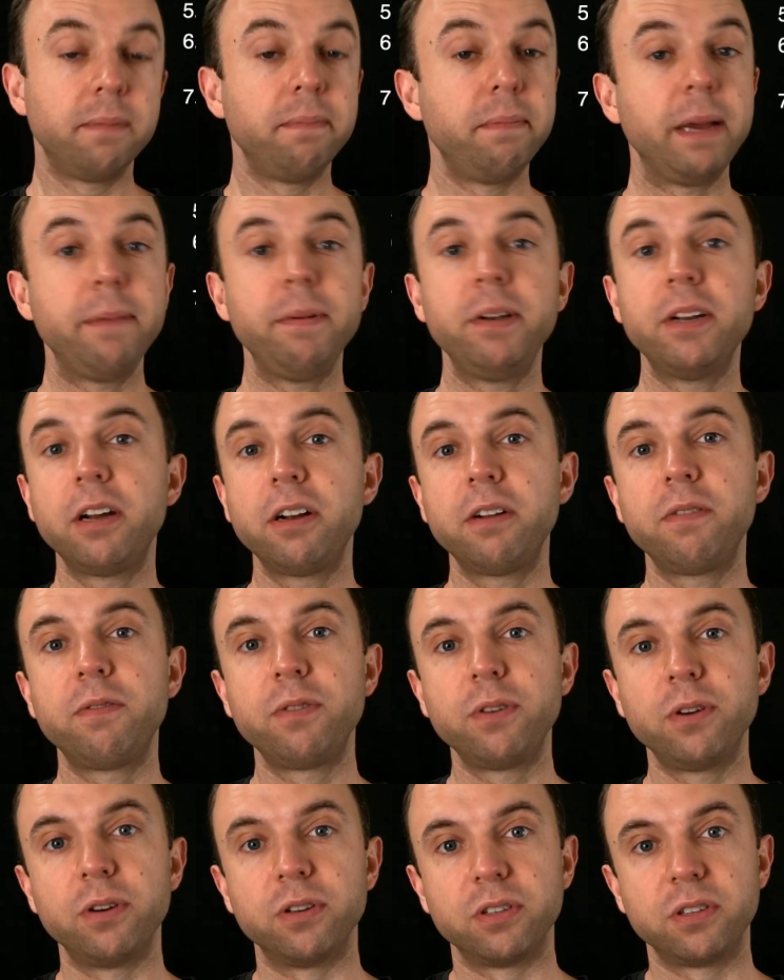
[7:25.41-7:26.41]
Maybe not at
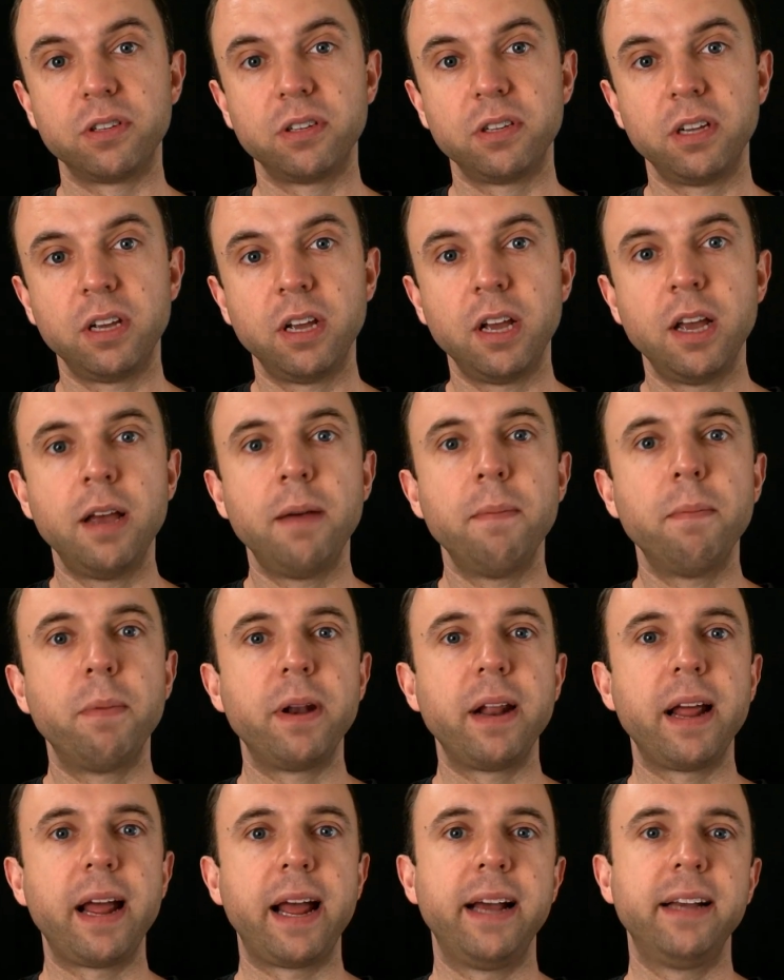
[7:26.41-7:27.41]
first,
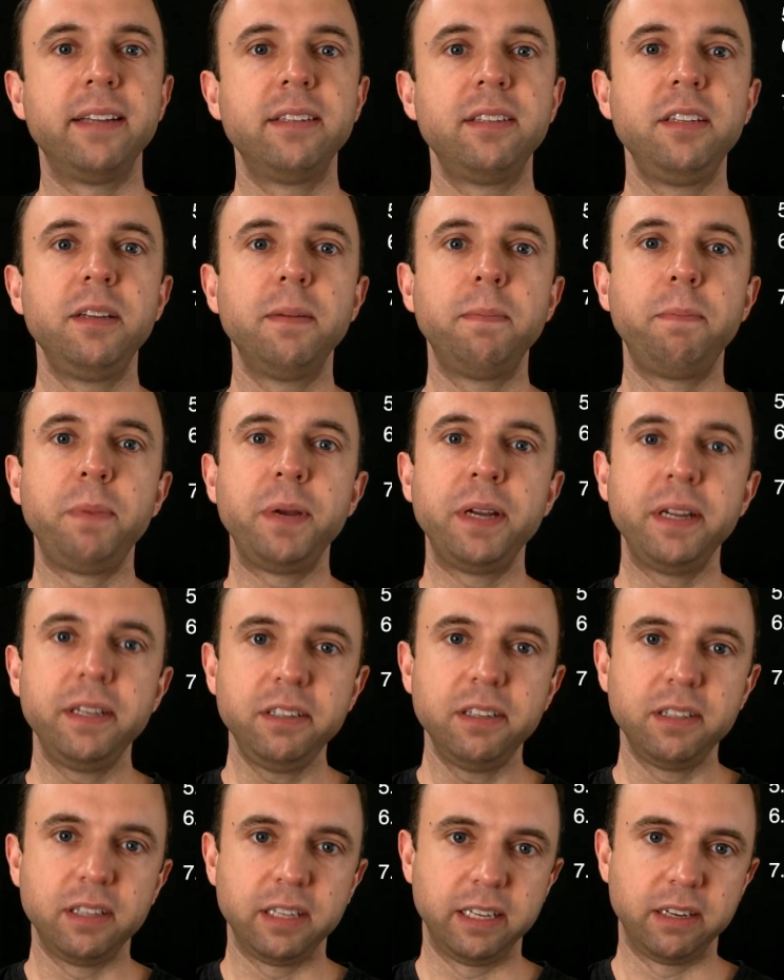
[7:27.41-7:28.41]
but as the
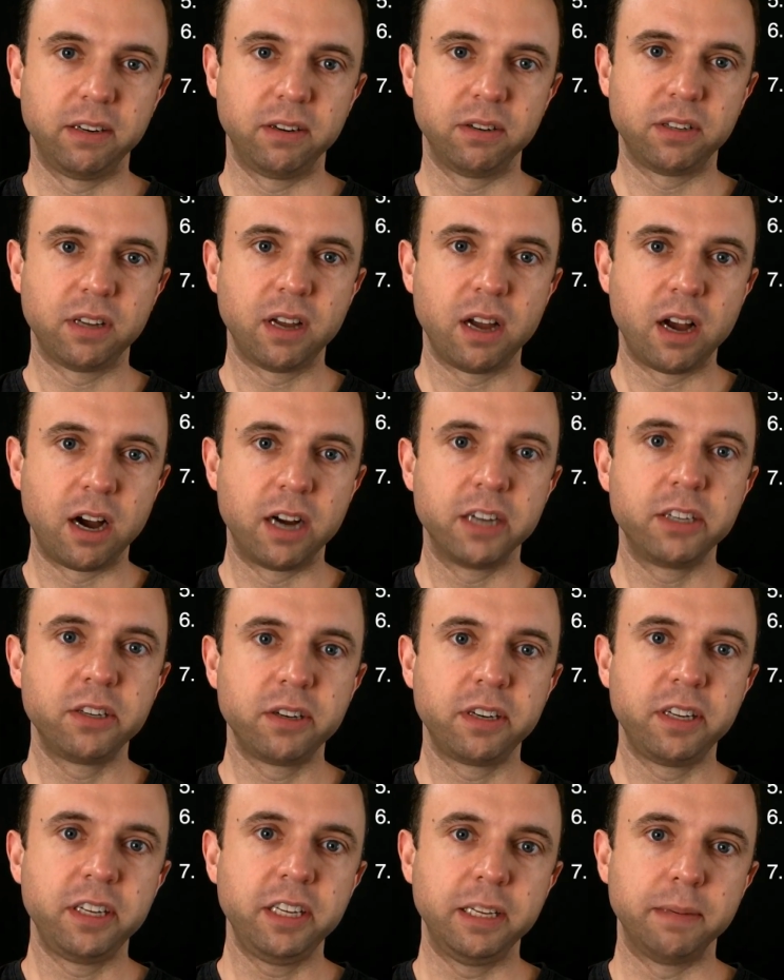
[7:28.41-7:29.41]
opinion leaders on your
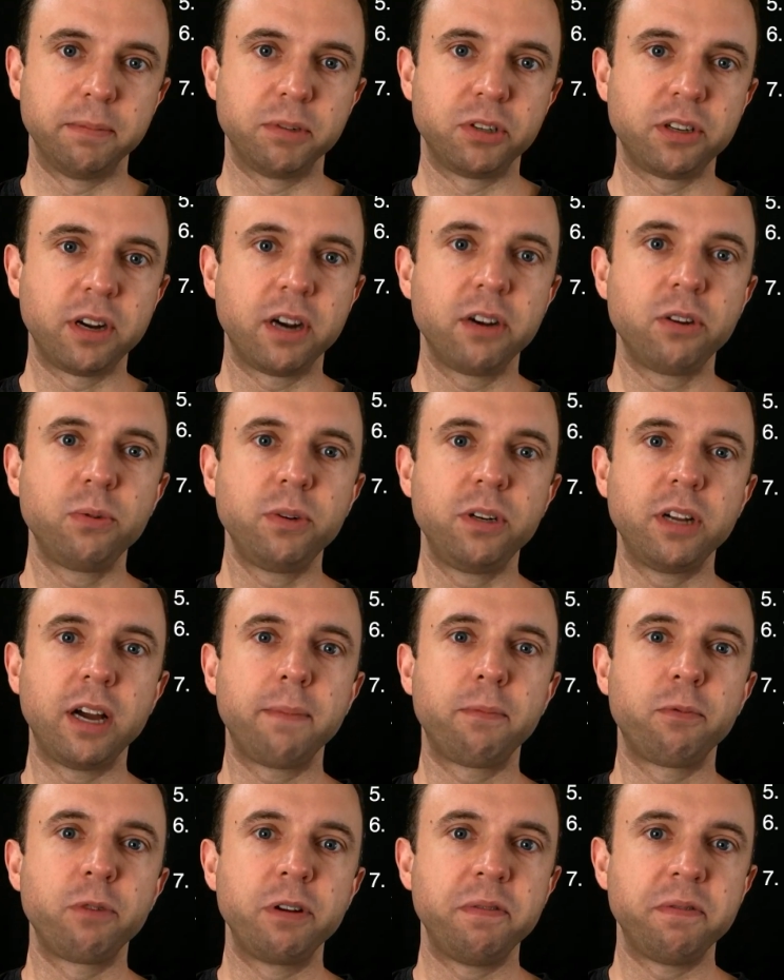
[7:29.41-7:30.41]
team start to
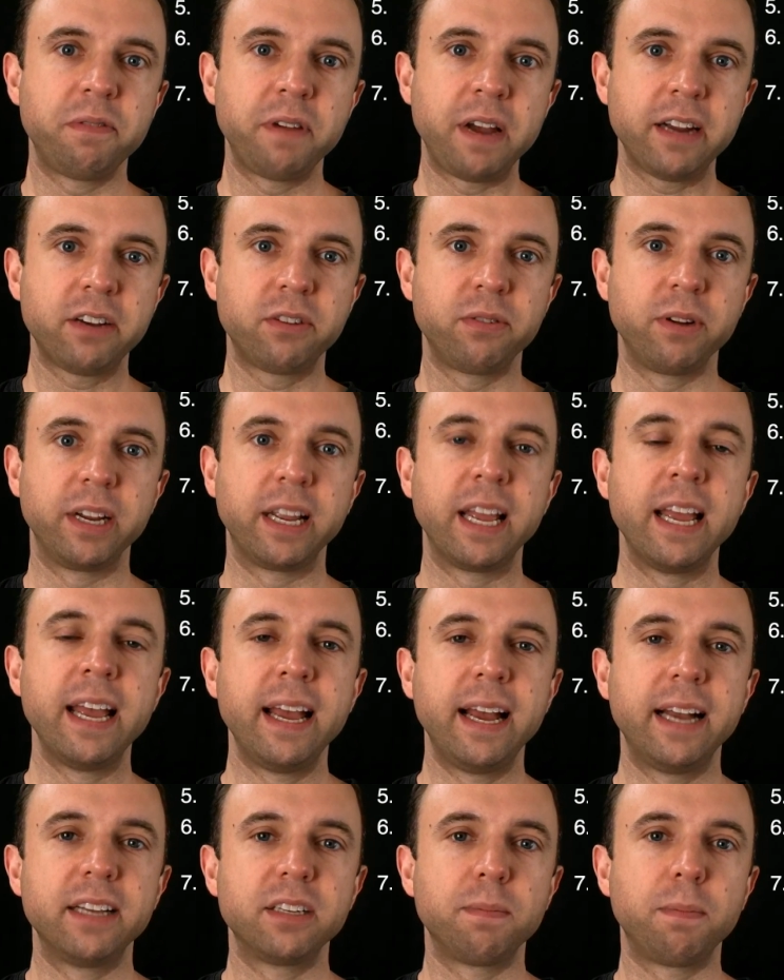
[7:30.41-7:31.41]
adopt refactoring
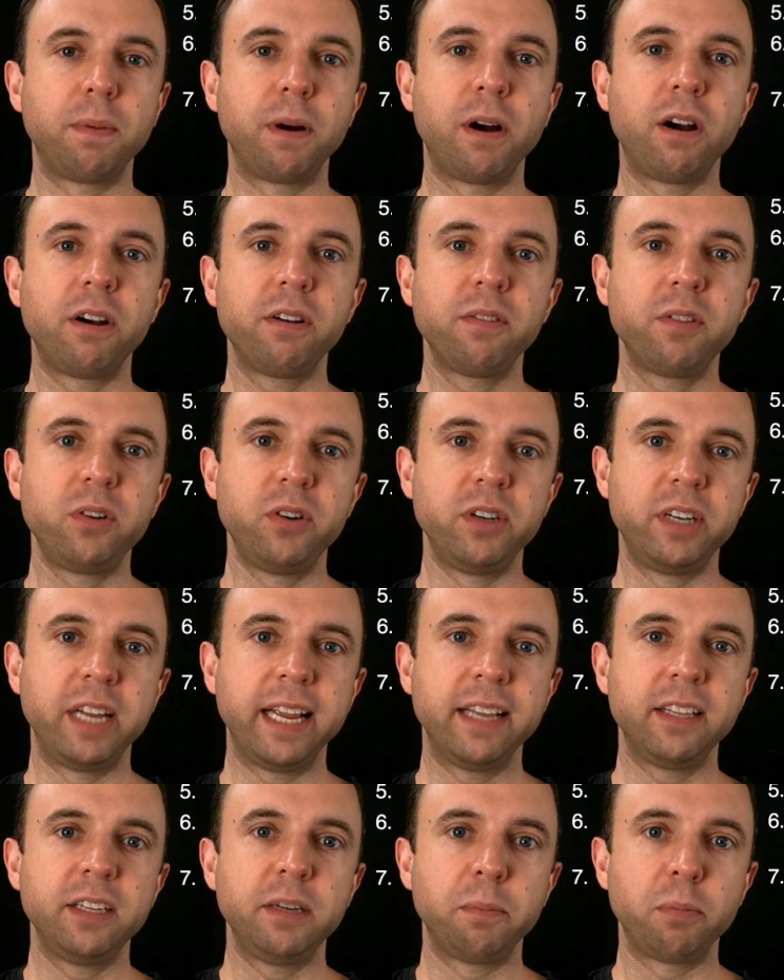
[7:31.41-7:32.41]
as a part of their
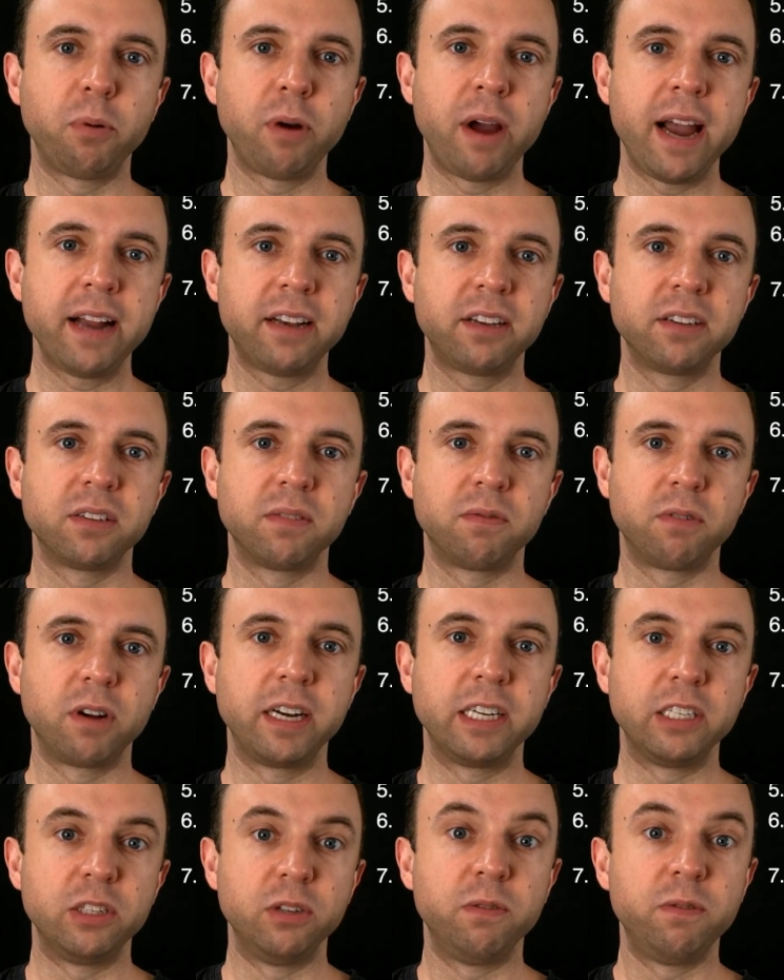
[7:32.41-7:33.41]
daily practice of
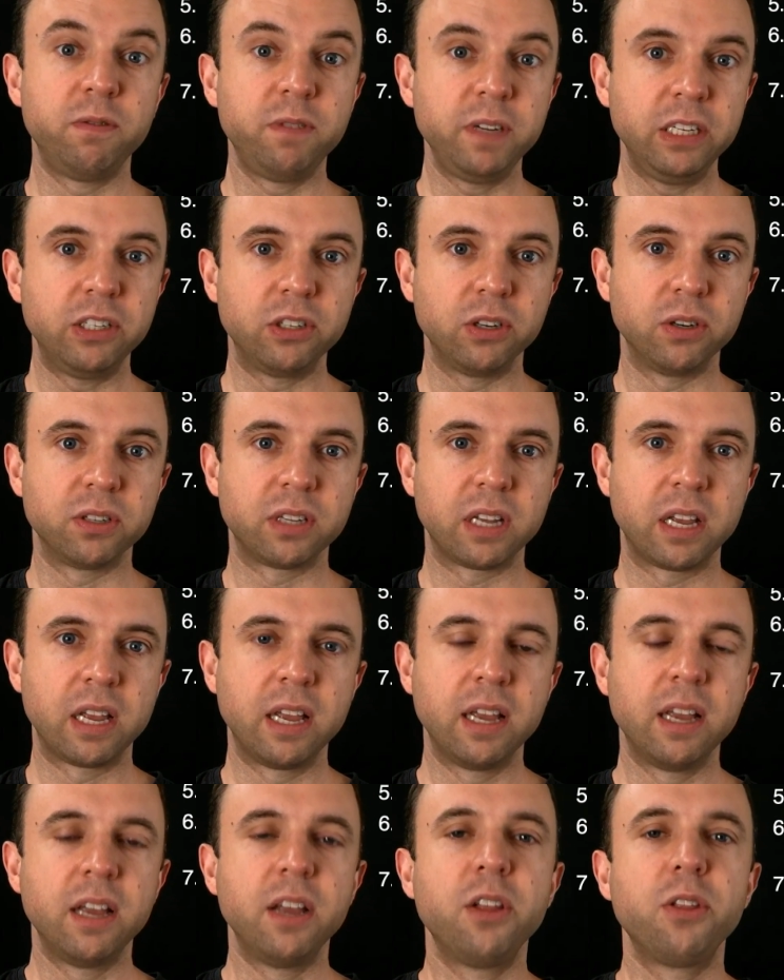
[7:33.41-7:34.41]
writing new features,
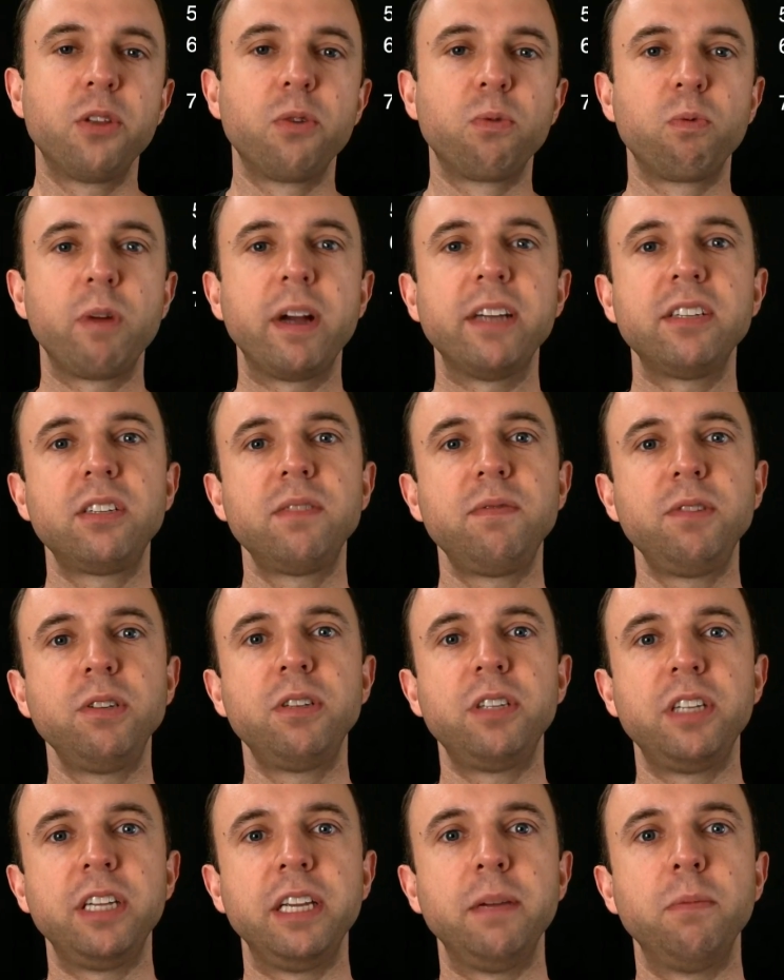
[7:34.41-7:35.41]
the rest of your
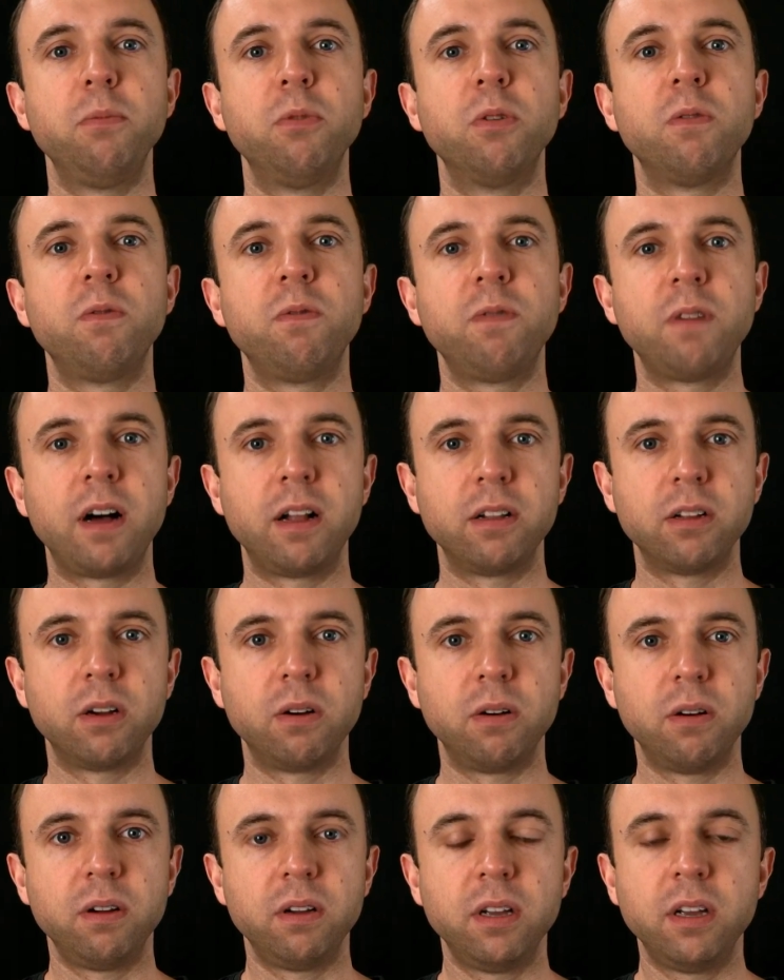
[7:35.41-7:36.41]
team will
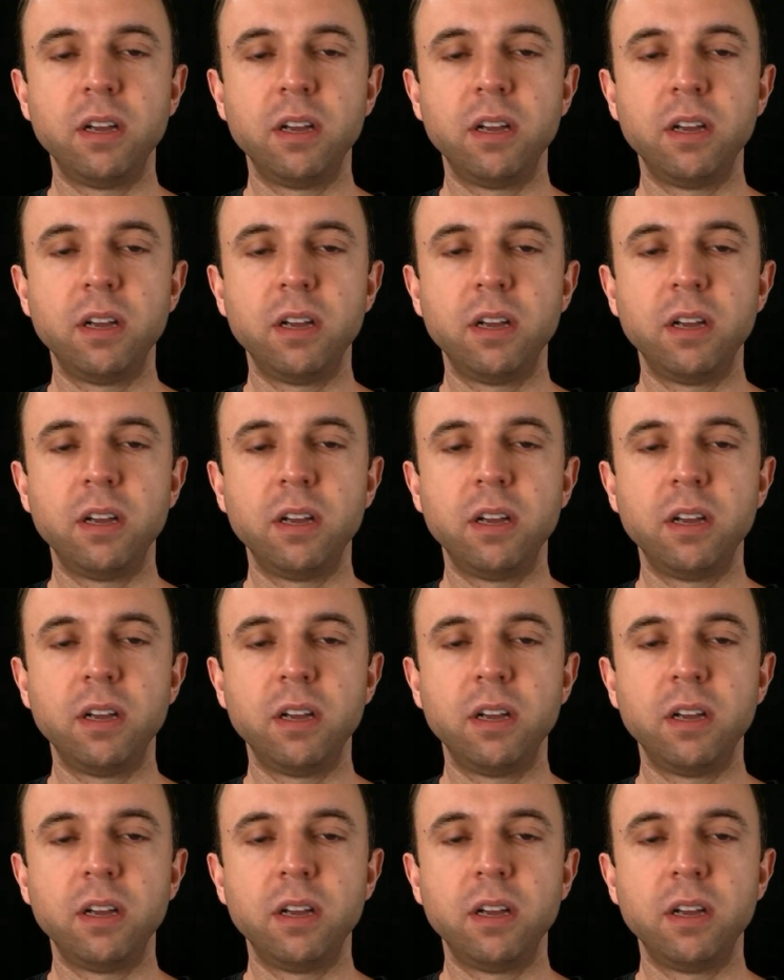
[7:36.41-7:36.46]
follow.